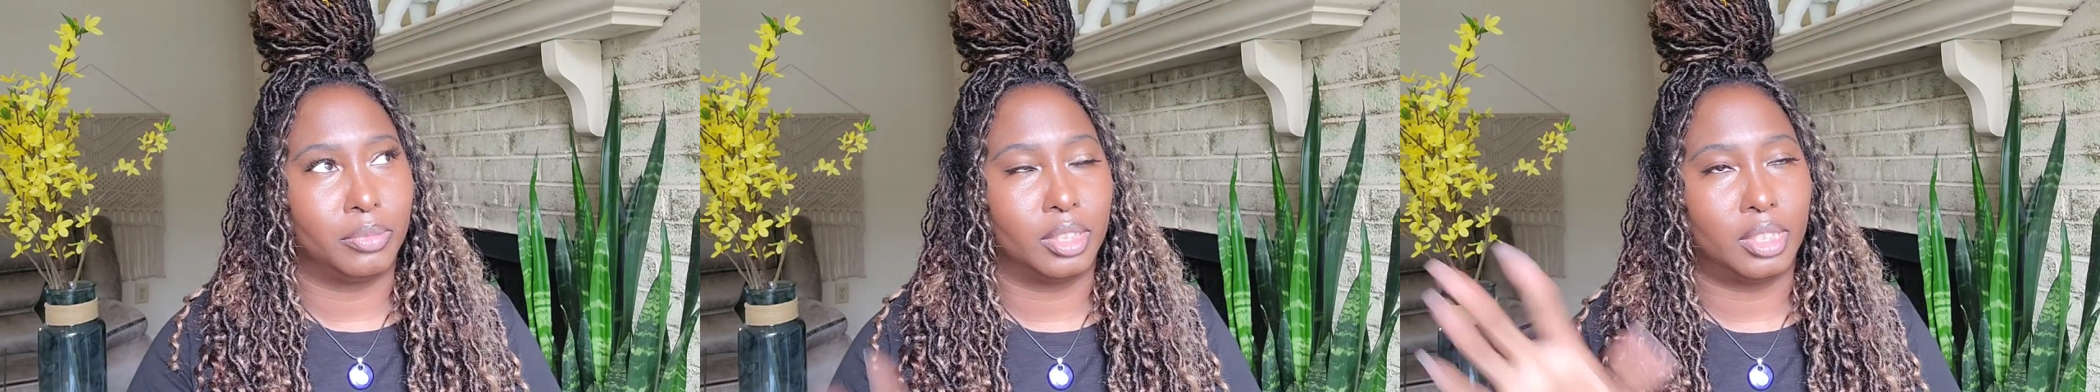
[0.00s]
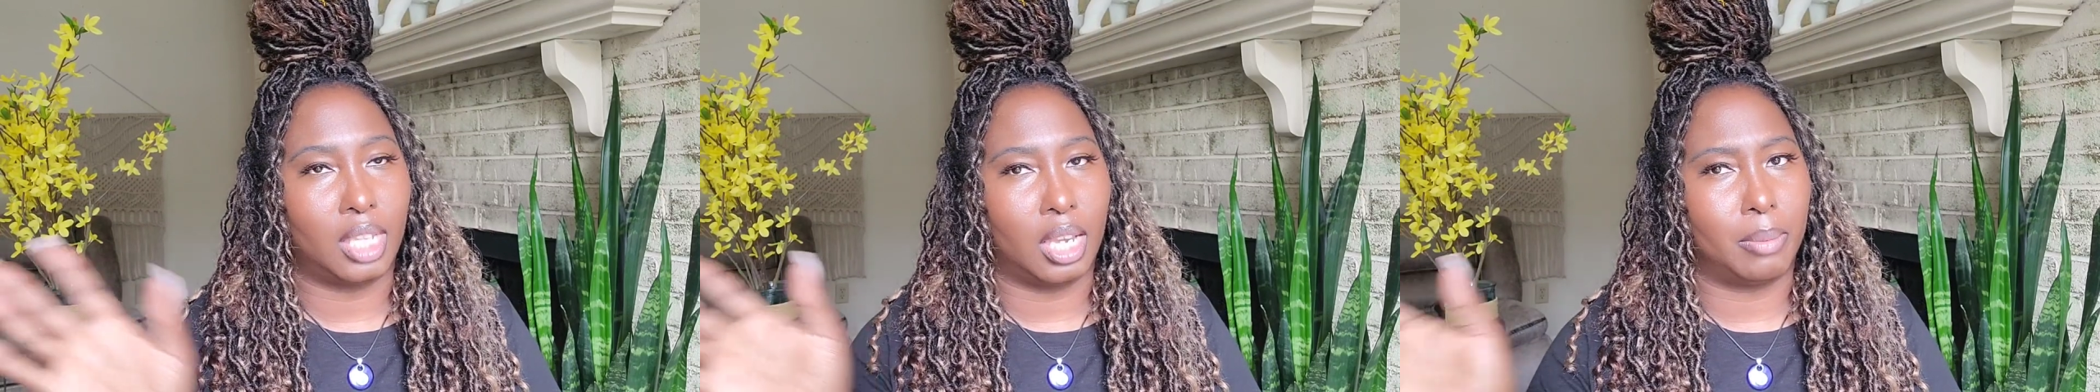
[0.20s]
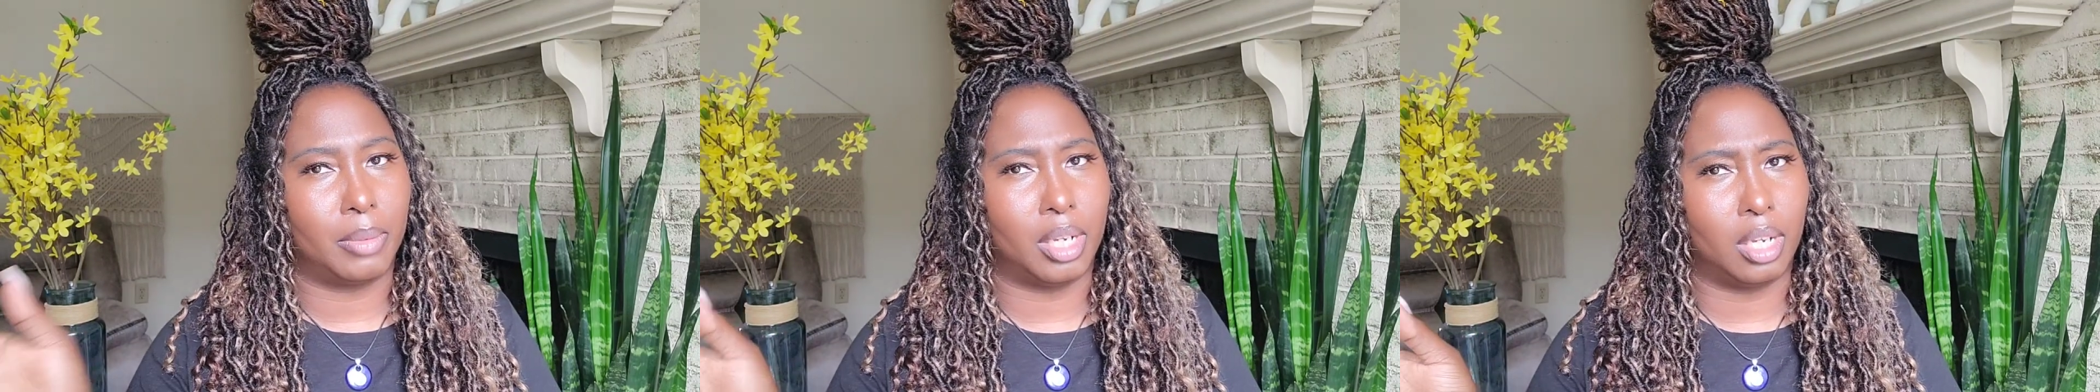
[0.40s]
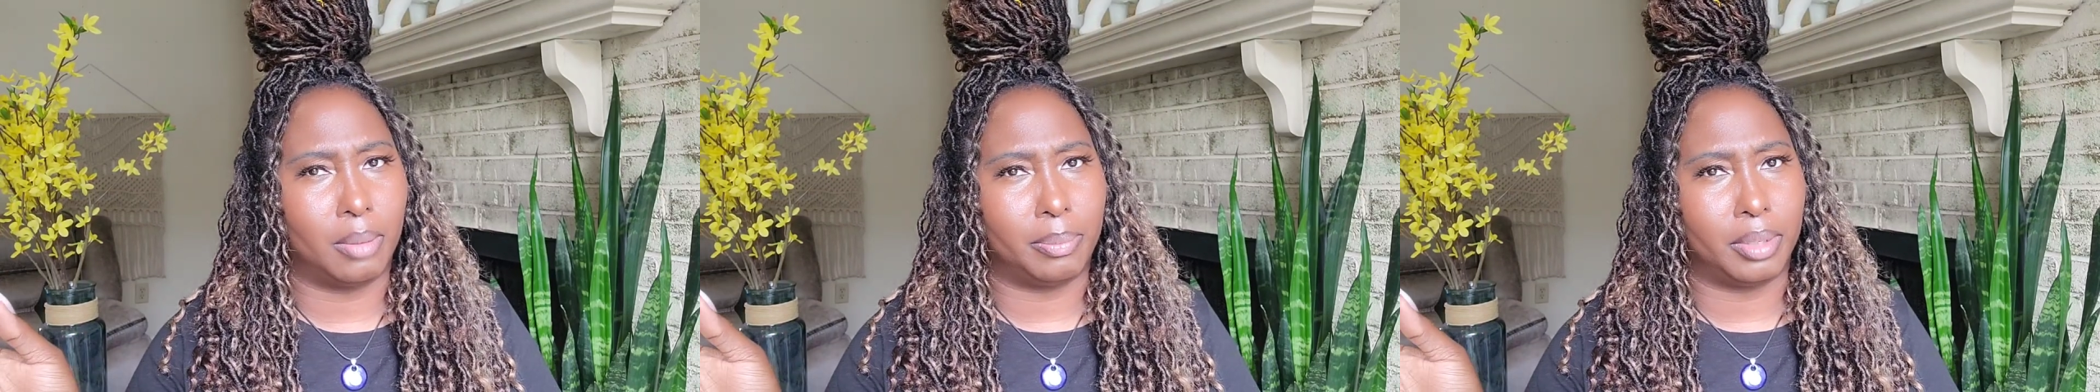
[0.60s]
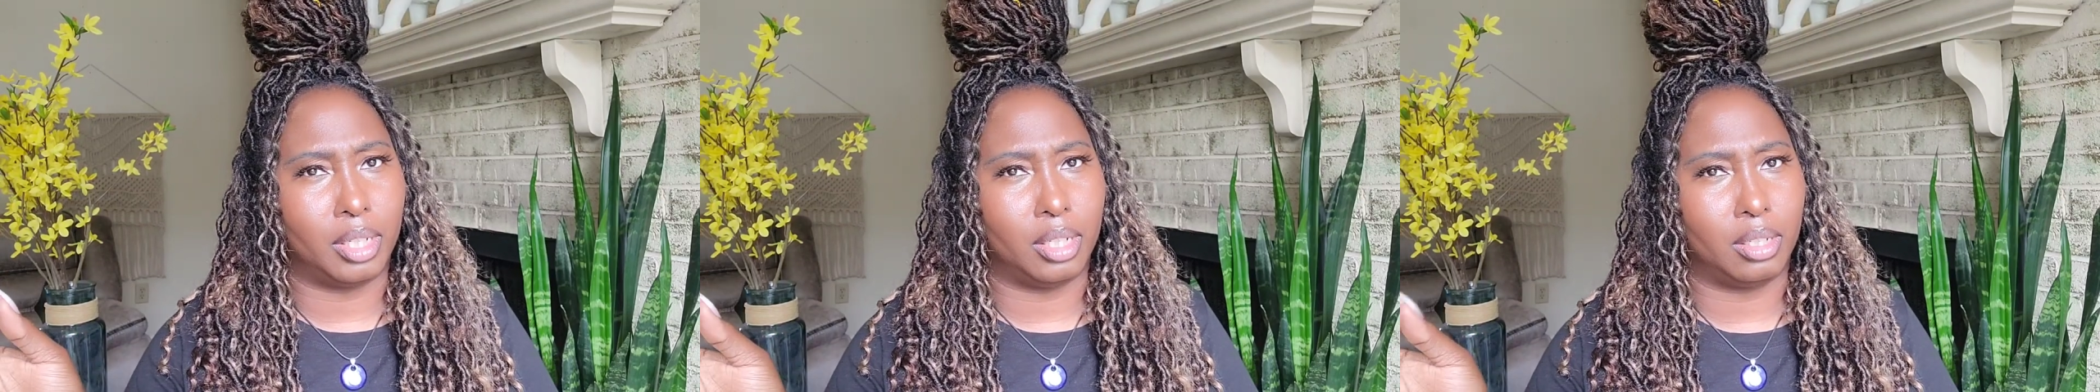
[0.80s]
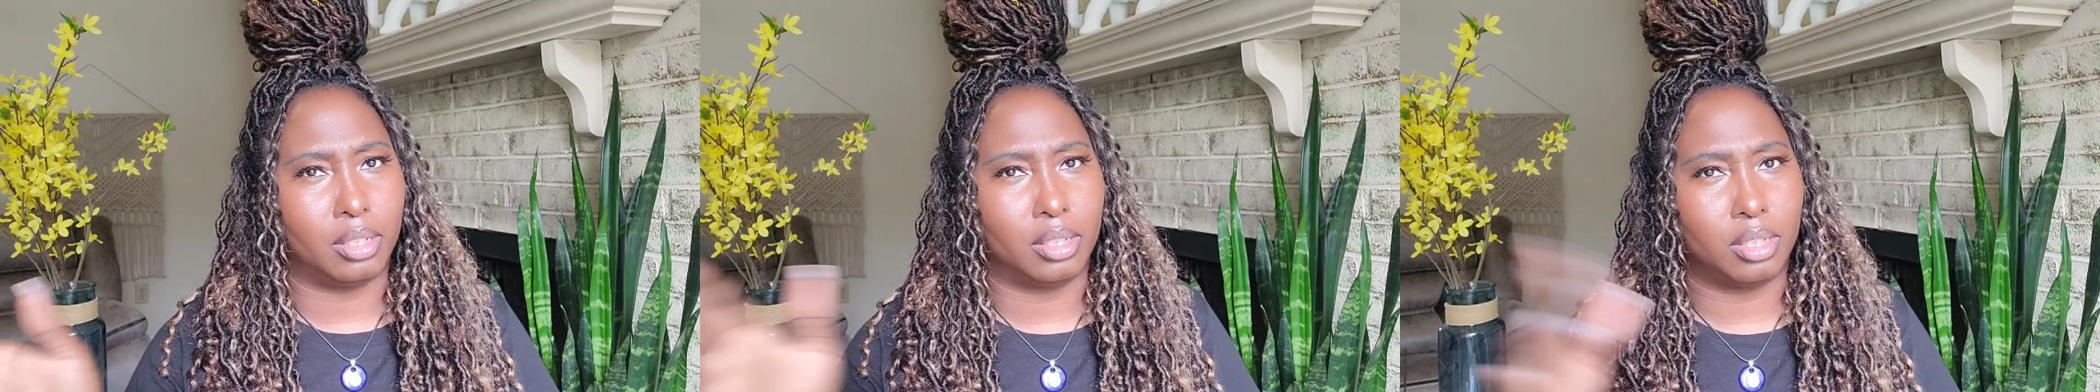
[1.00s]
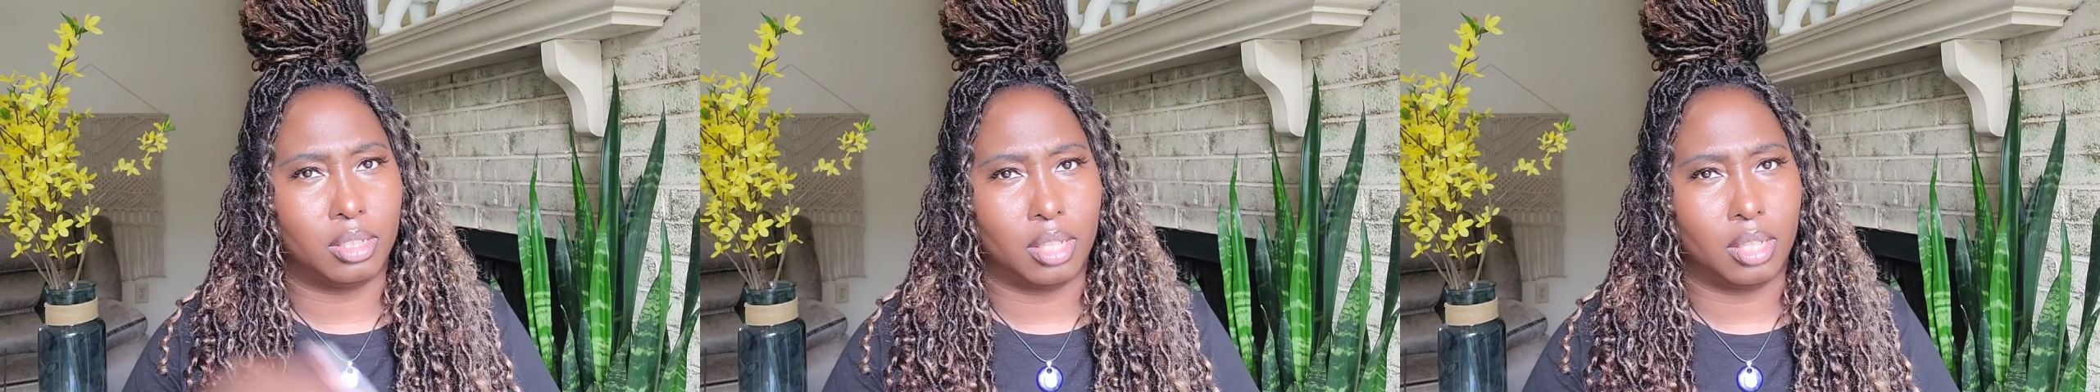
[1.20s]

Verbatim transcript: Same company.